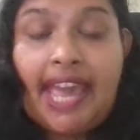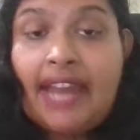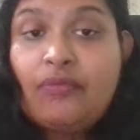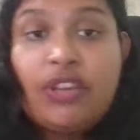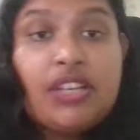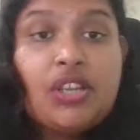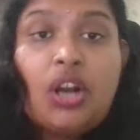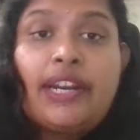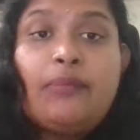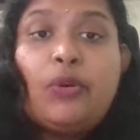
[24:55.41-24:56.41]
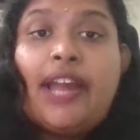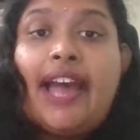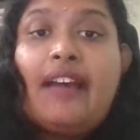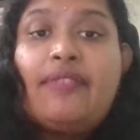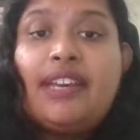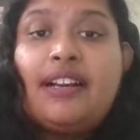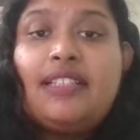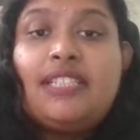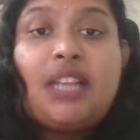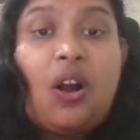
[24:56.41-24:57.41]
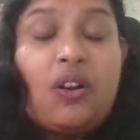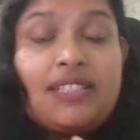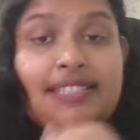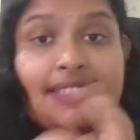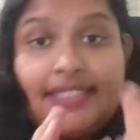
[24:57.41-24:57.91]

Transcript: and we talked about having until August